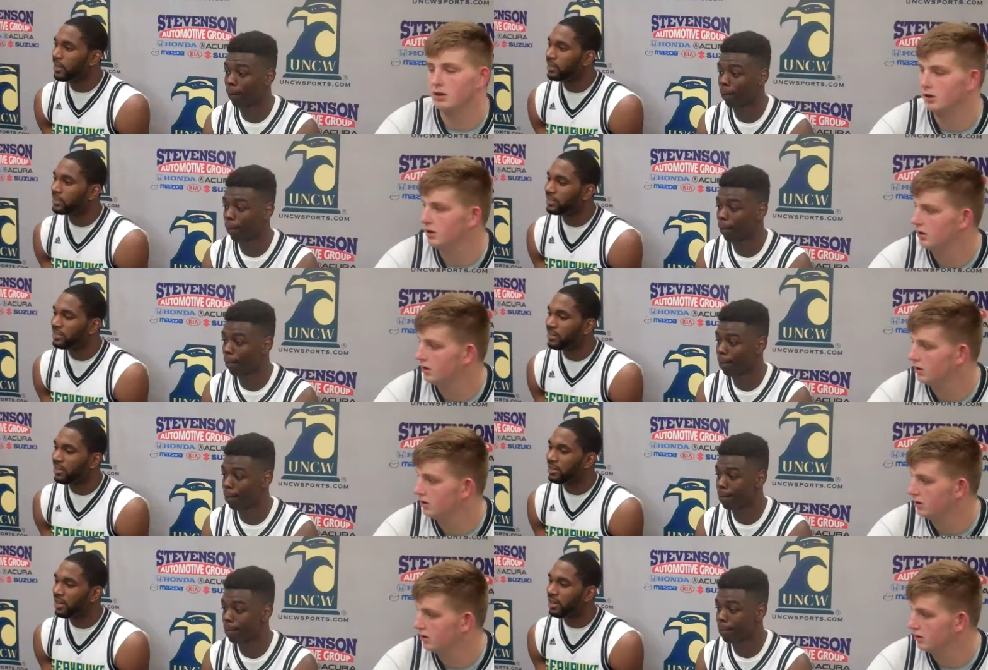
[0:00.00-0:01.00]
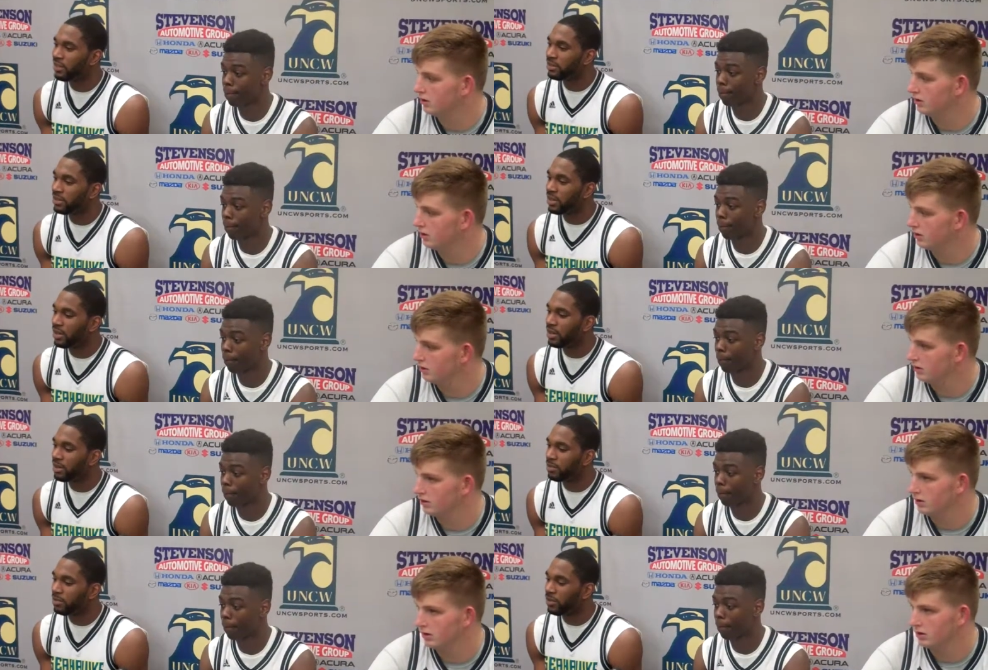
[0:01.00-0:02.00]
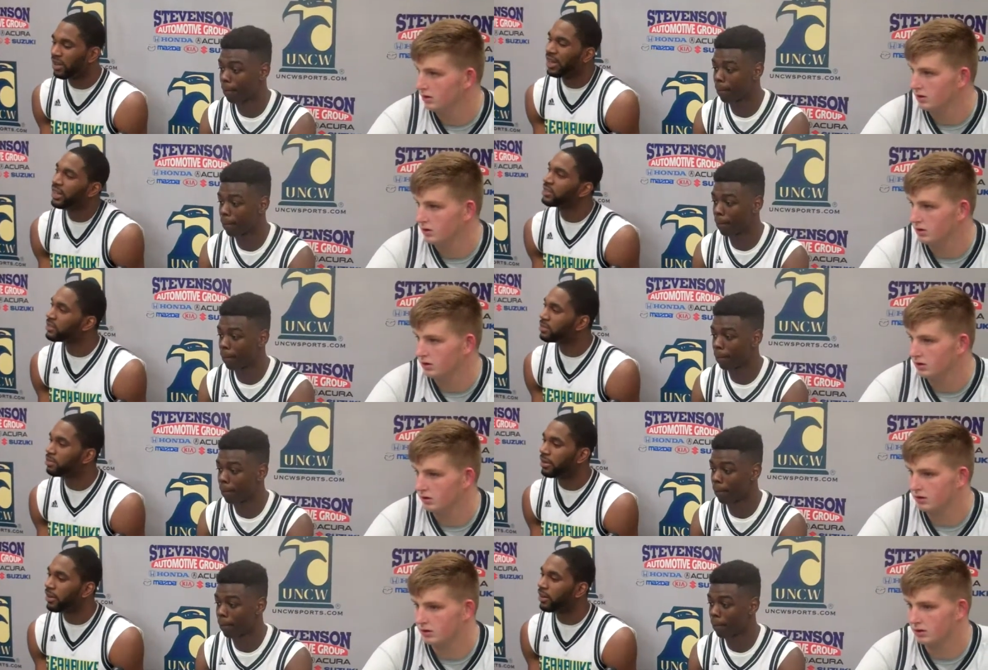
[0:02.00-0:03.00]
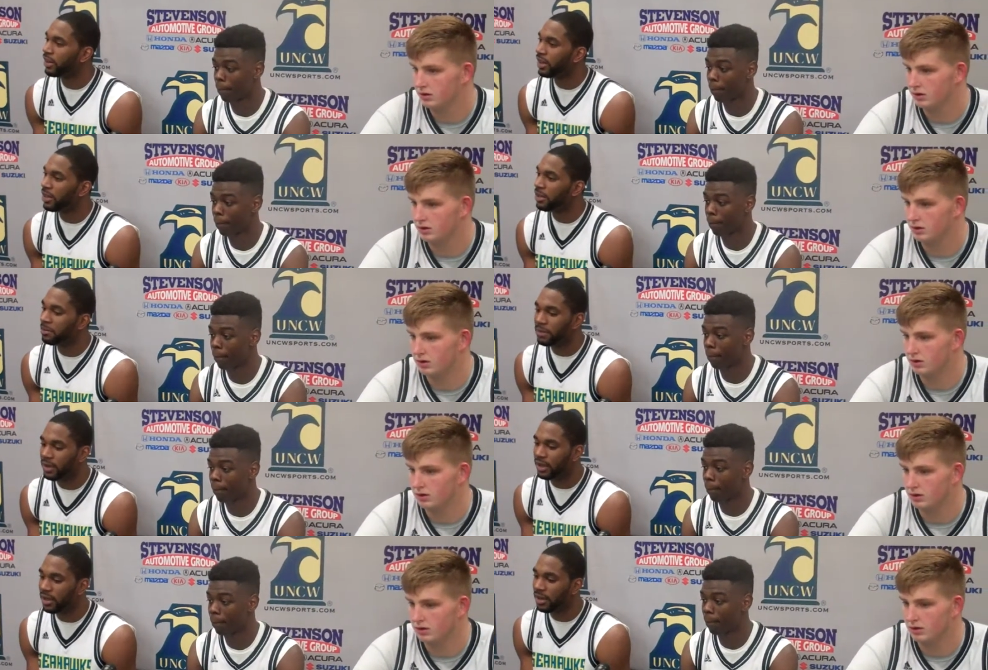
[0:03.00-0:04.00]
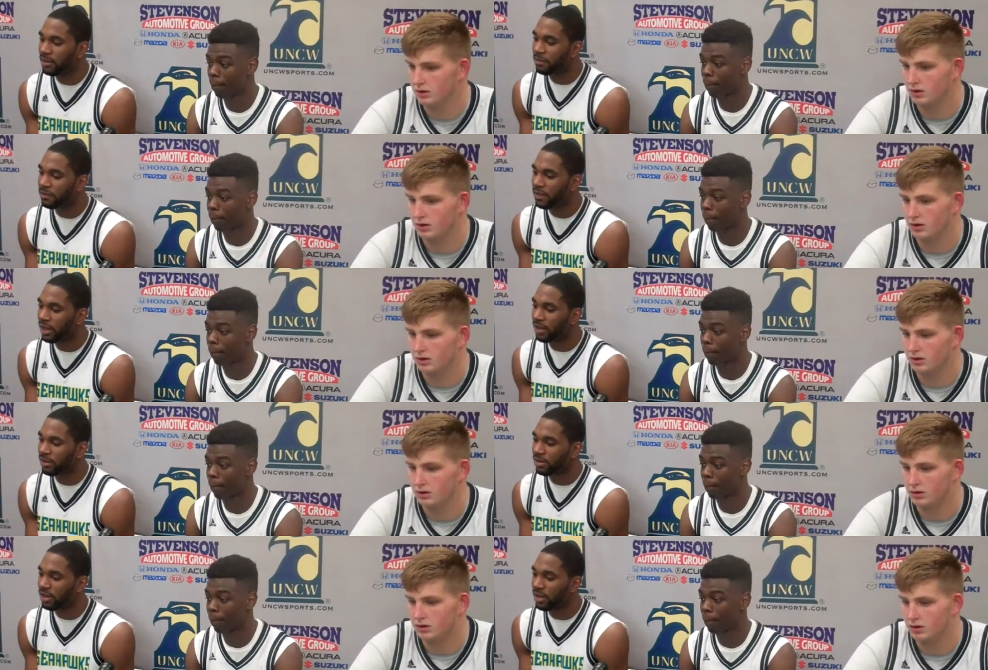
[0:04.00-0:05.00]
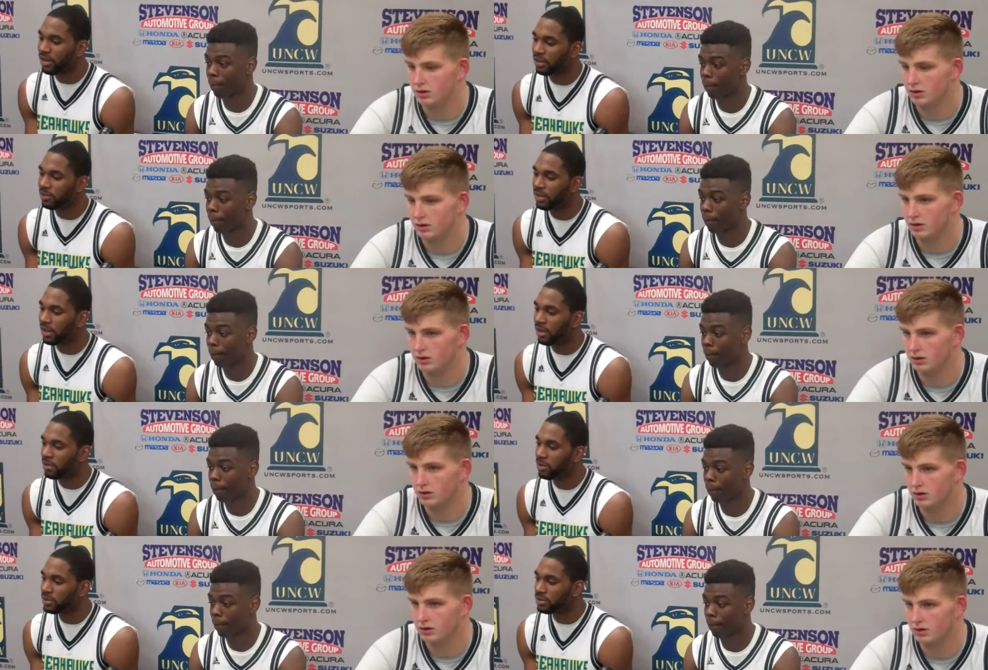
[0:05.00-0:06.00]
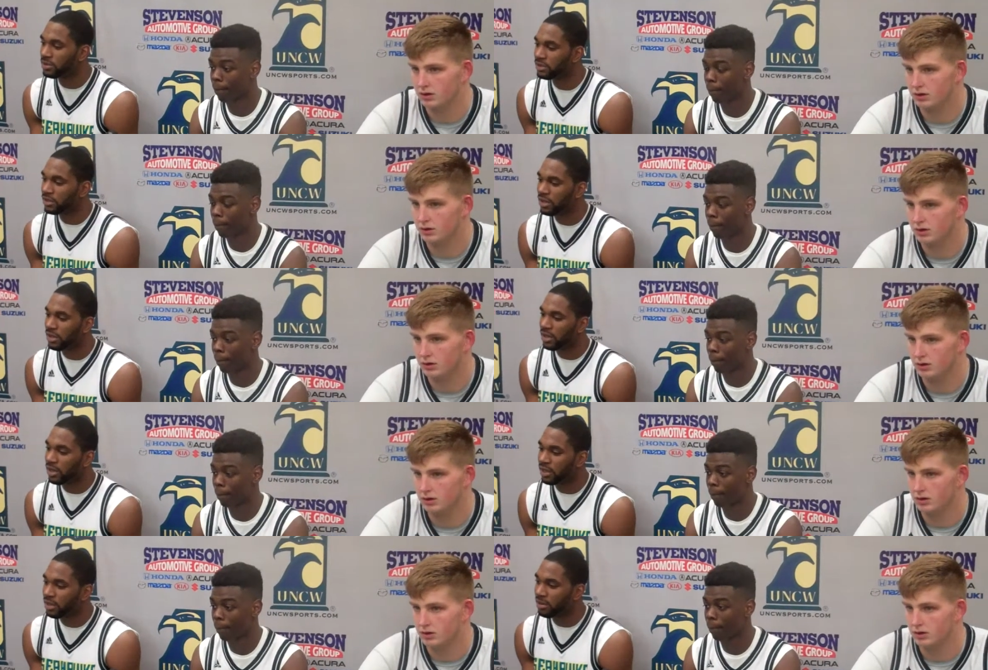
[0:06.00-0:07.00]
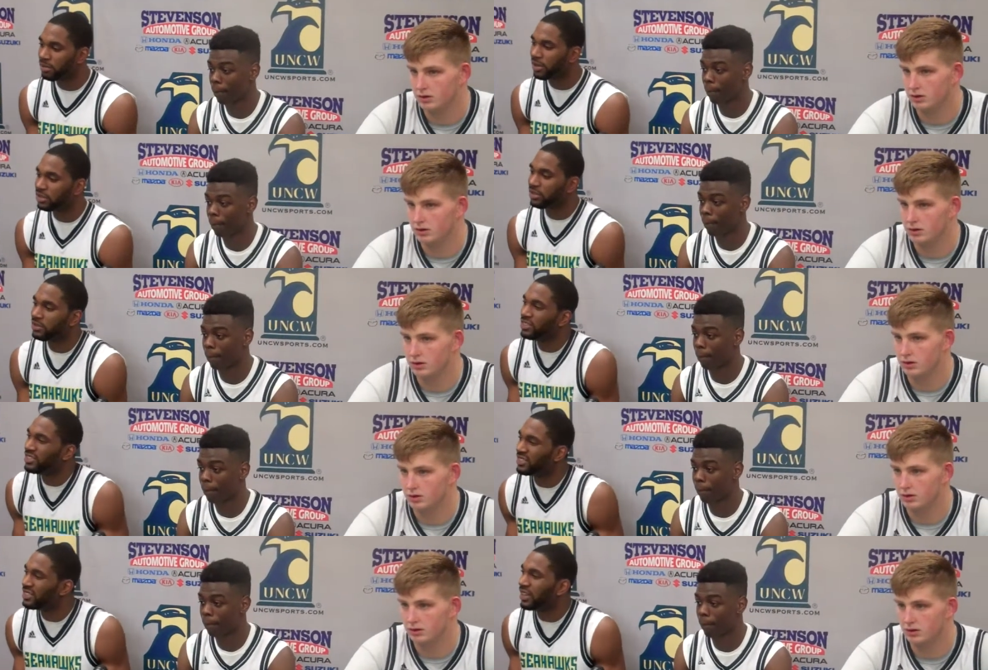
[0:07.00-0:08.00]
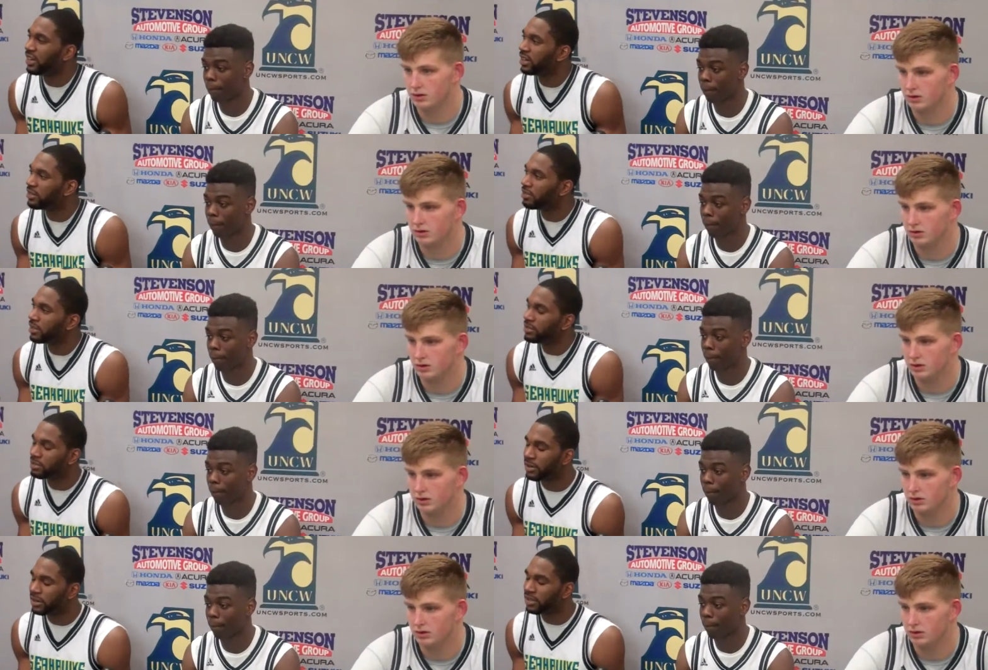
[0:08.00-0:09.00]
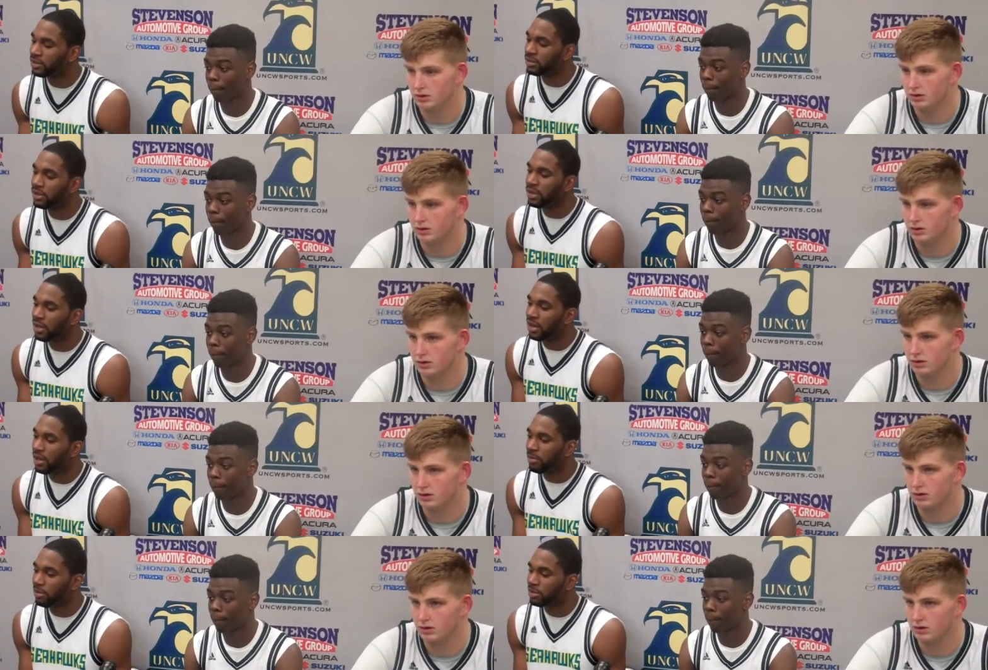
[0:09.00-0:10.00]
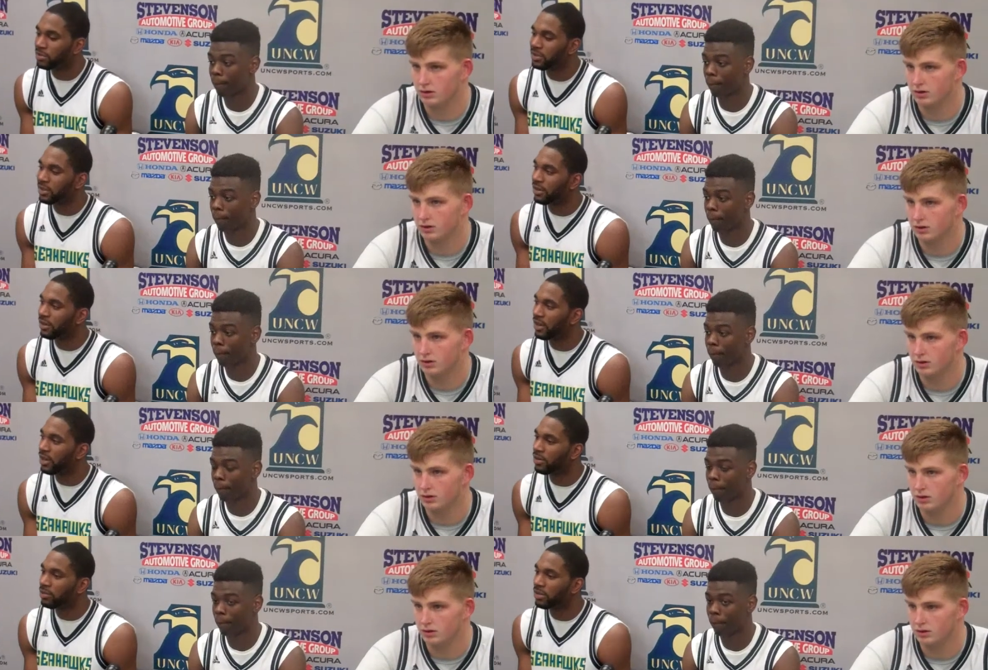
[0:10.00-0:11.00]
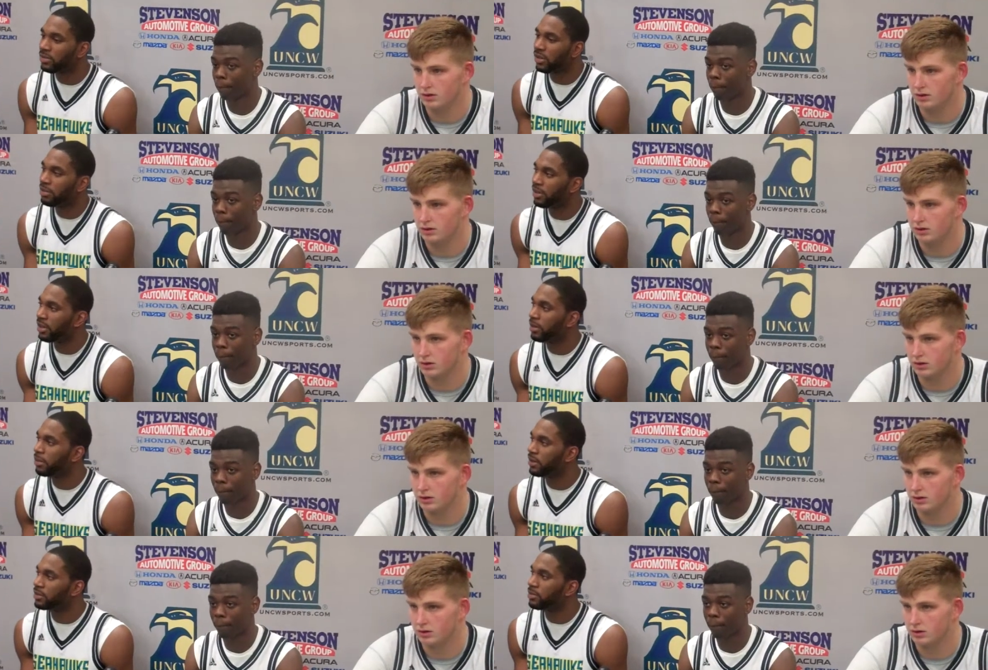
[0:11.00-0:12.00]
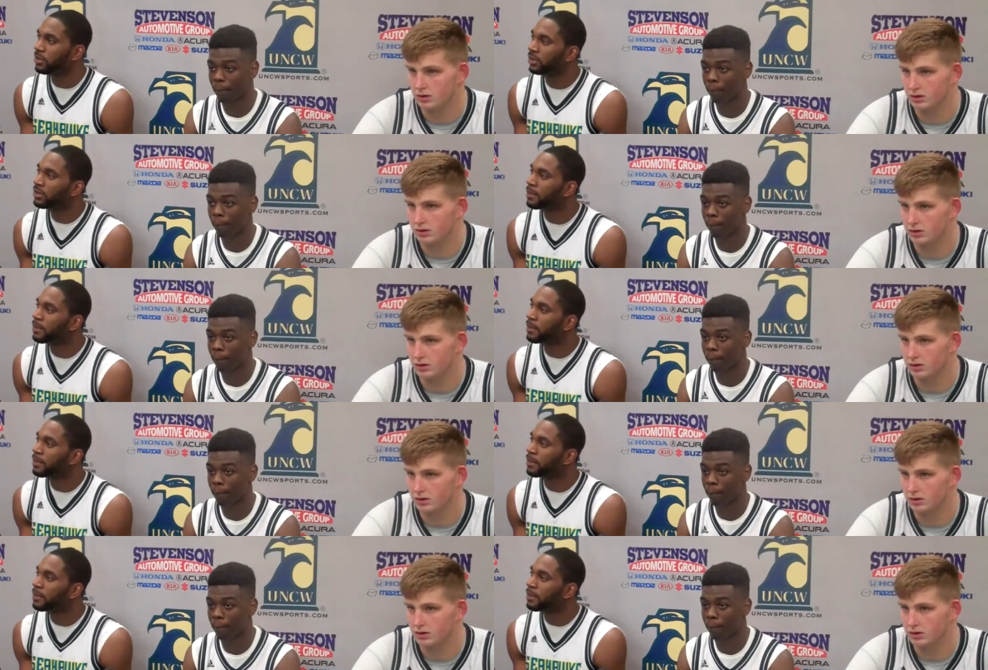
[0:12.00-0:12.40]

Speaker 1: Uh, just settle down, um, relax, play our game. Um, feel like, all right, we let our emotions uh, get the best of us. Just excited to play somebody else. Um, but once we settle down, we start playing our basketball.